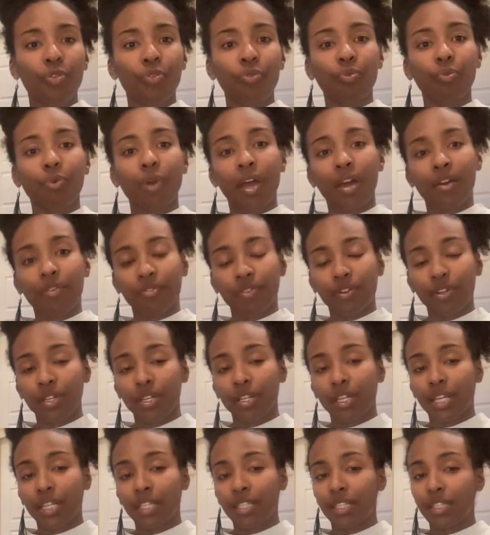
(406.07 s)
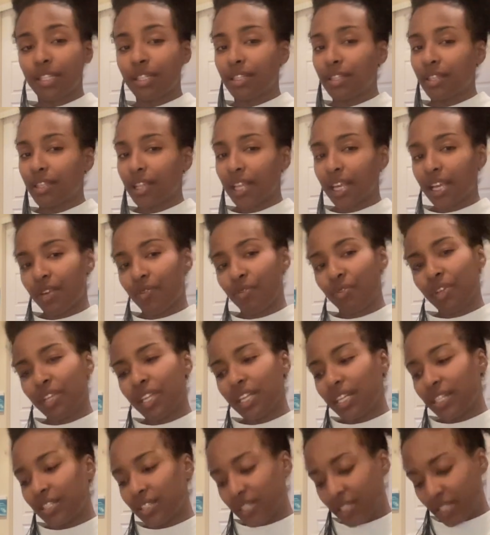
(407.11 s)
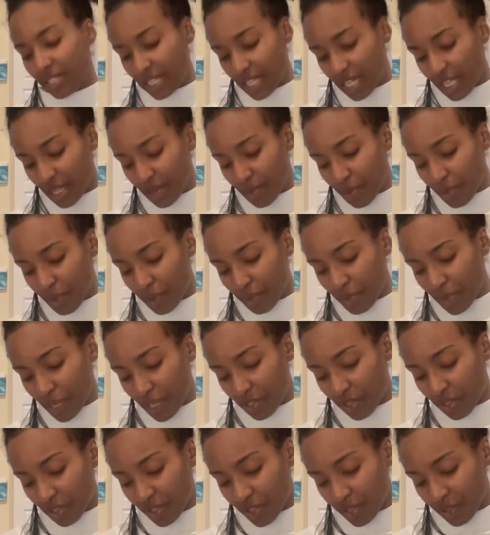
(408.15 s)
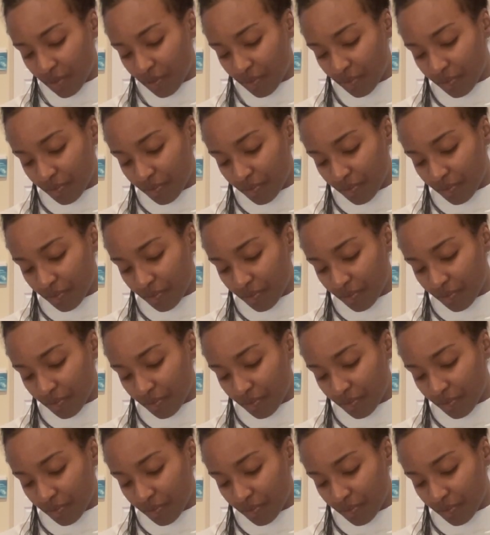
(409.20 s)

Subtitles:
through effort and like really just seeing the big picture